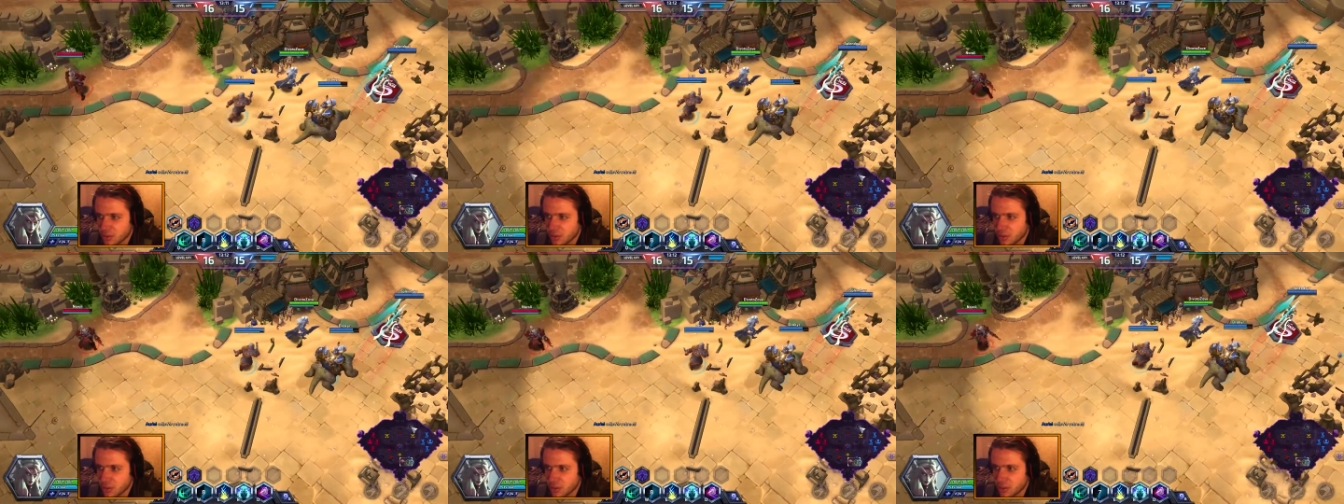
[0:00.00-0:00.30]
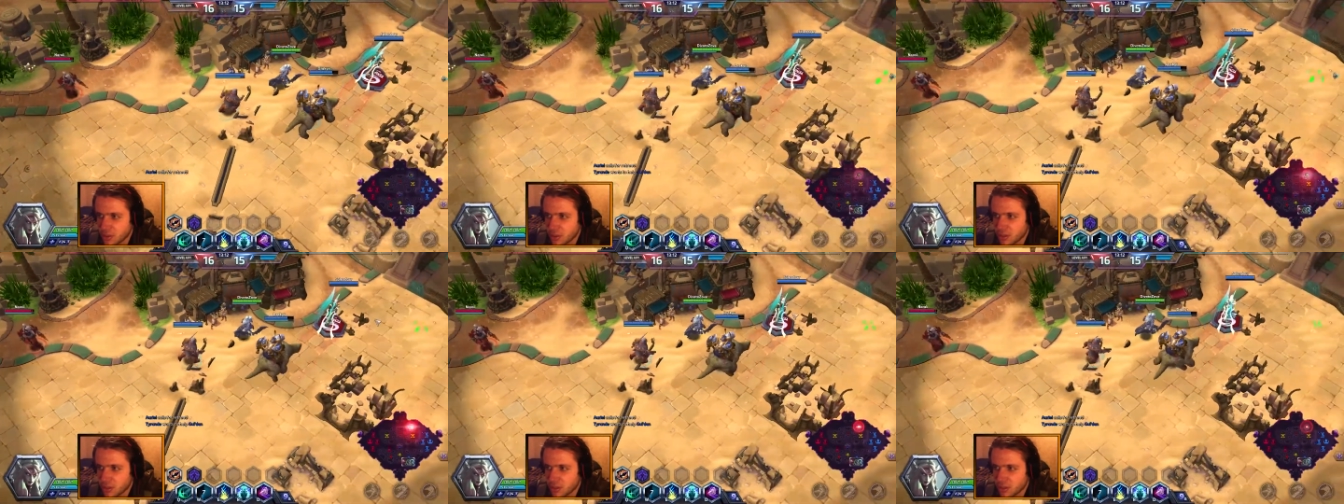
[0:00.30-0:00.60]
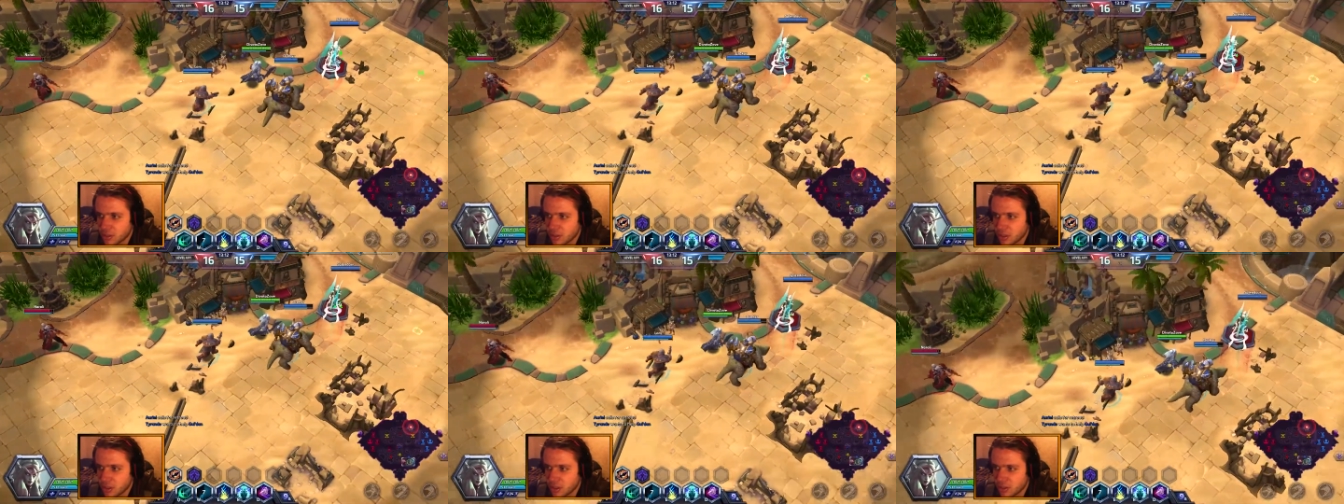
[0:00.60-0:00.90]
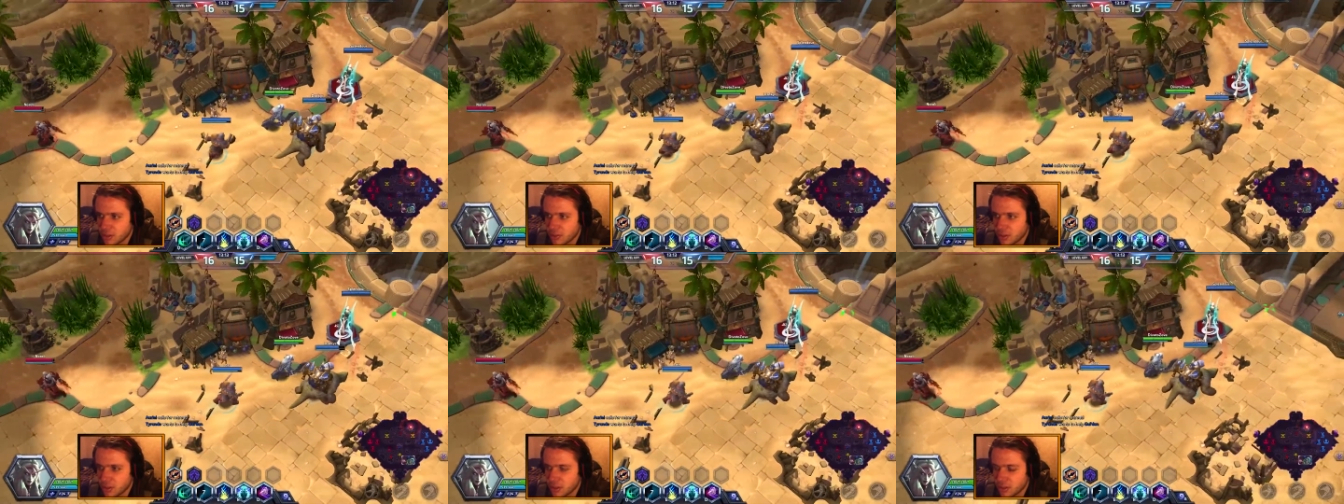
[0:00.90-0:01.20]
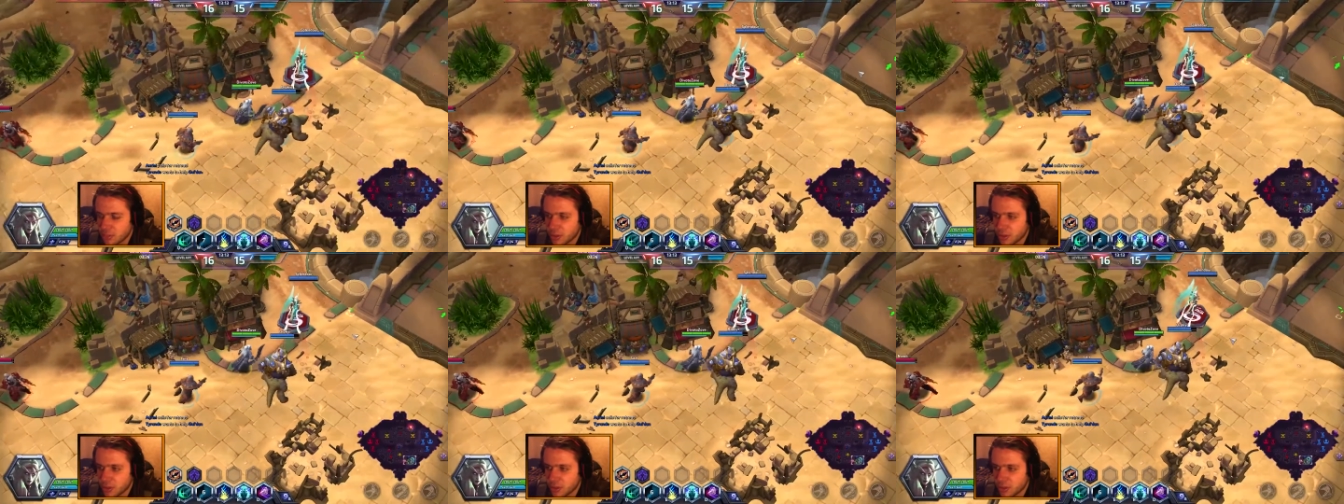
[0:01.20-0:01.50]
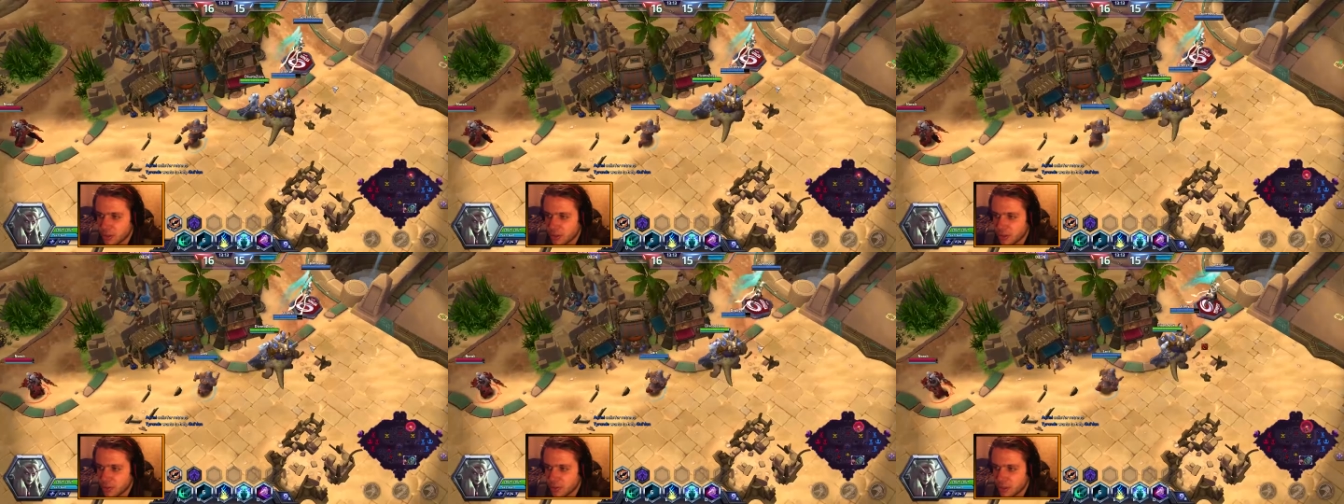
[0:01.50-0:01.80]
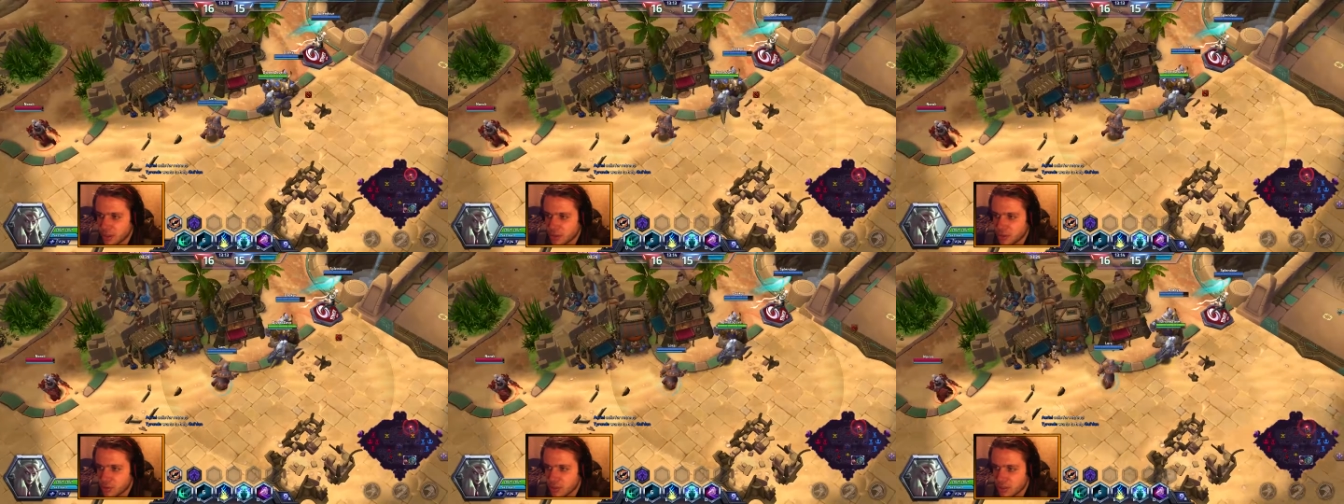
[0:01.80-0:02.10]
Muradin got caught off there, but he
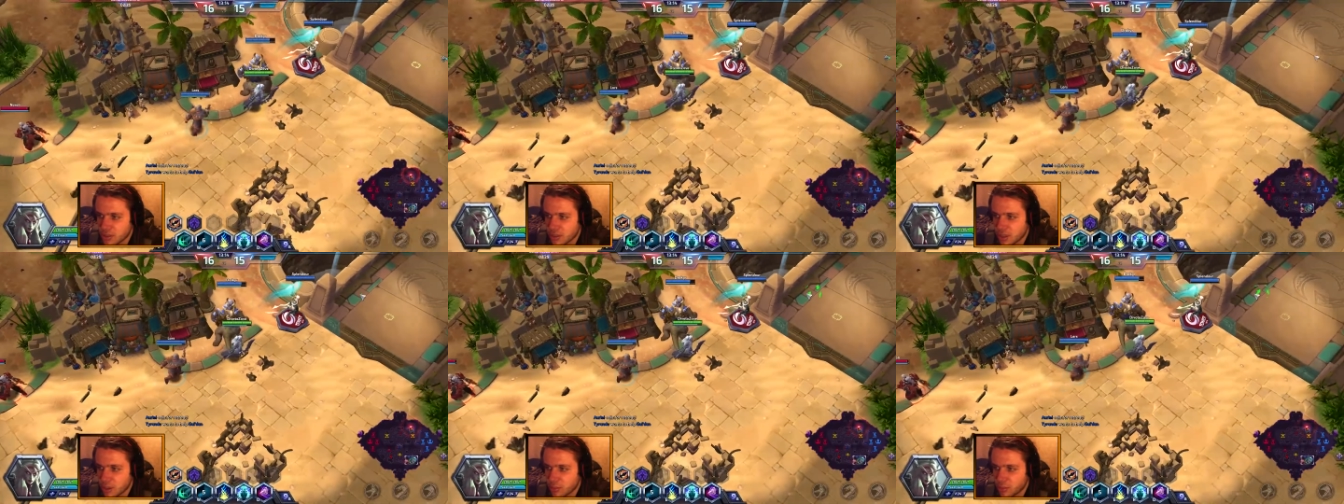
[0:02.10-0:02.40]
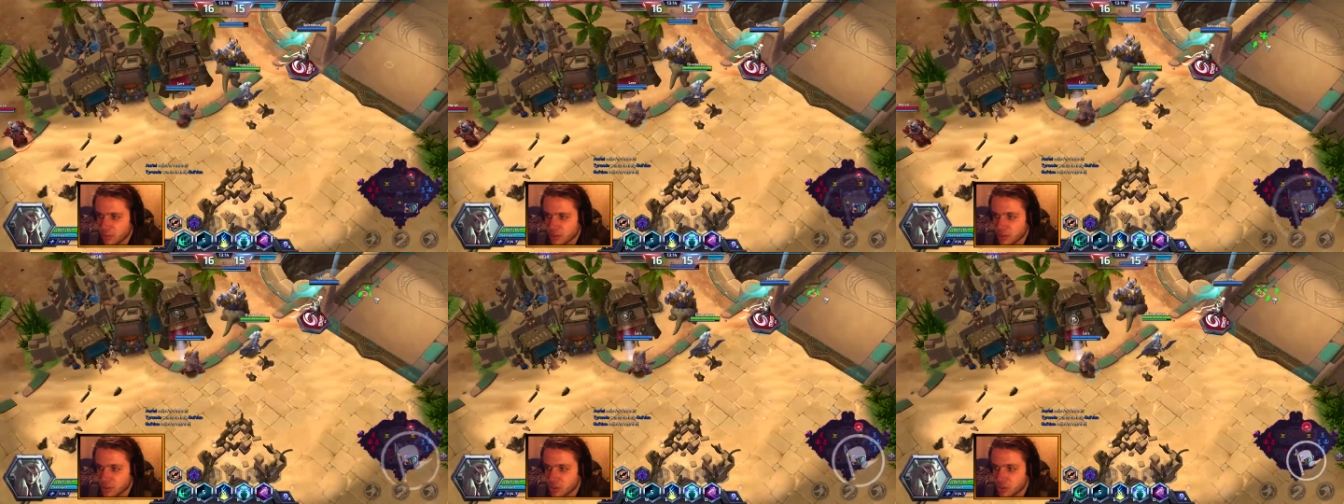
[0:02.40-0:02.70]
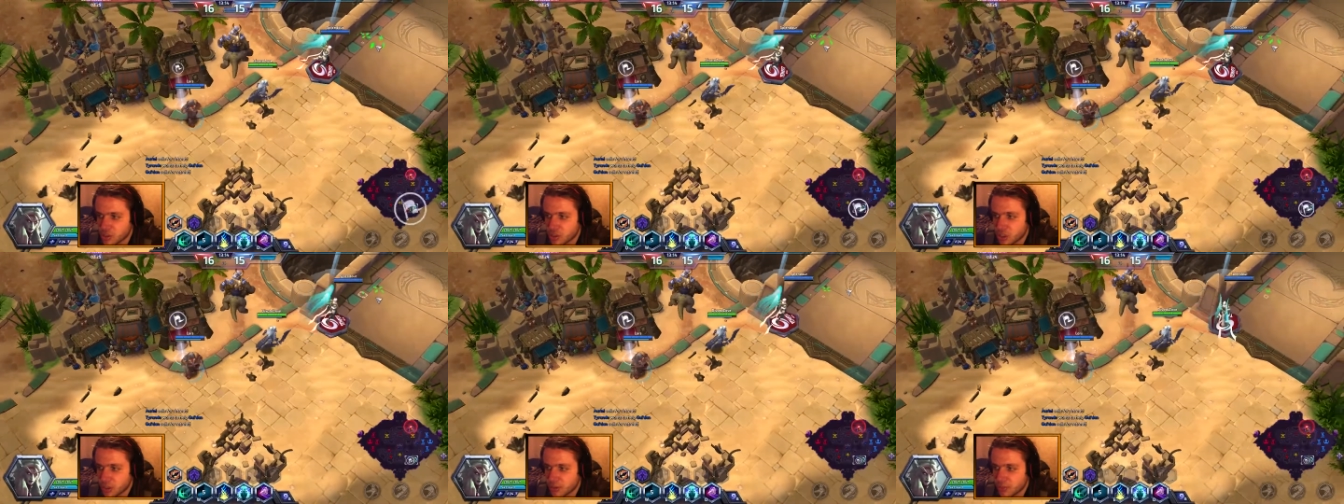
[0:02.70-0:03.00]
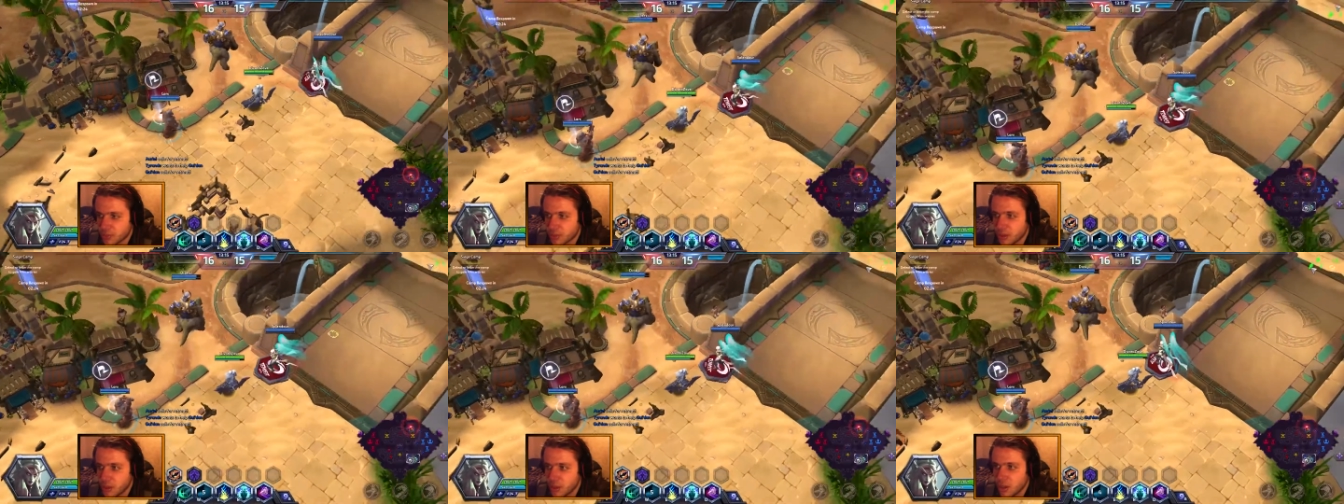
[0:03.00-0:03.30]
managed to escape with his jump.